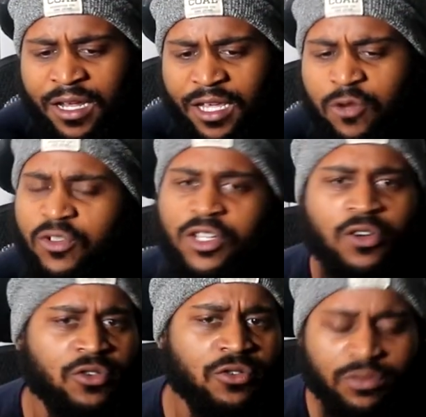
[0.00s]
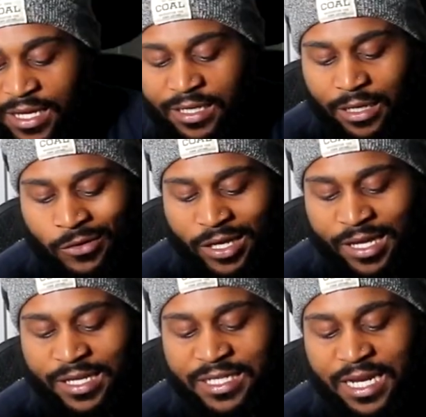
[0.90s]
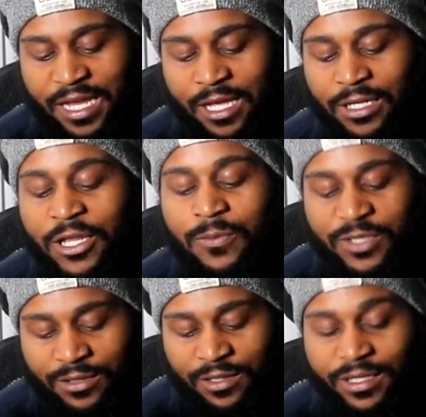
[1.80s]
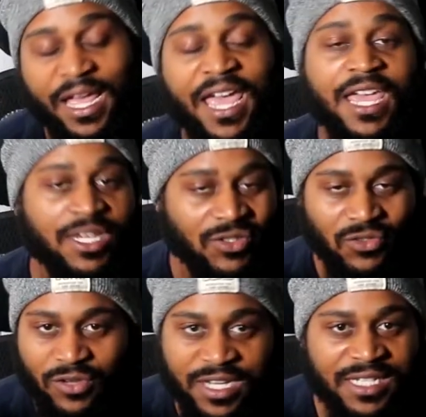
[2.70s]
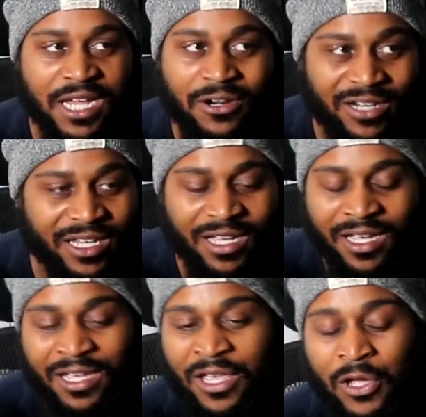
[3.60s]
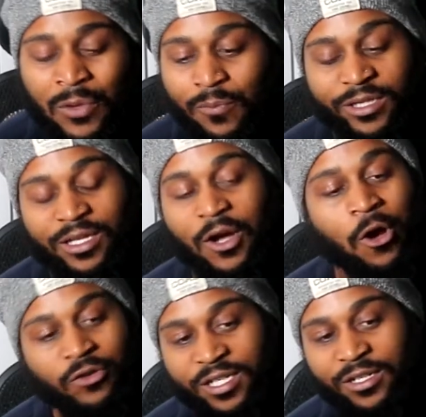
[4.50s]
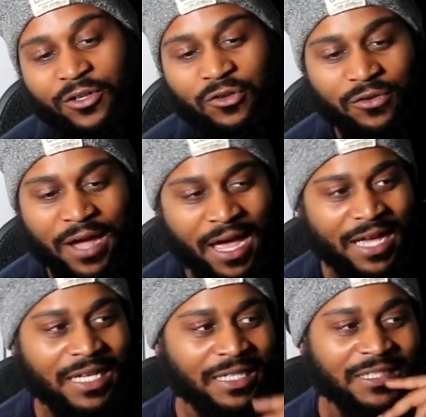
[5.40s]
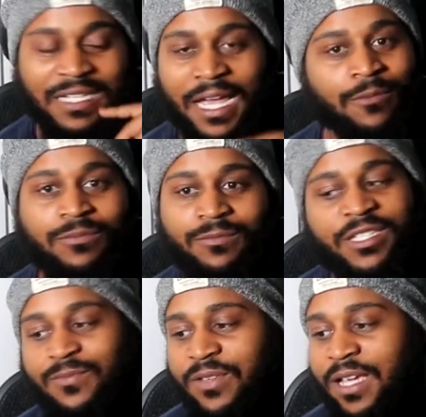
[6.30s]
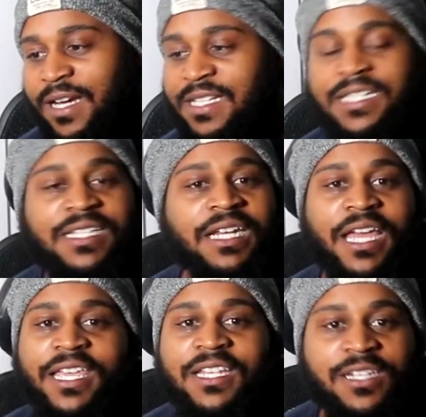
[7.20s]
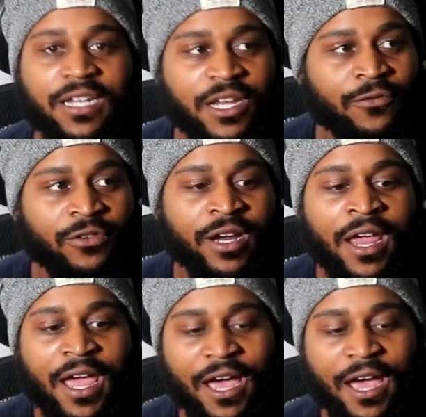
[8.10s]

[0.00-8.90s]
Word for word: It was cool. And on the N J L M song, the Hayes dude, he sounded good. But the Osha dude, I, I'm just be honest, I just ain't like his delivery.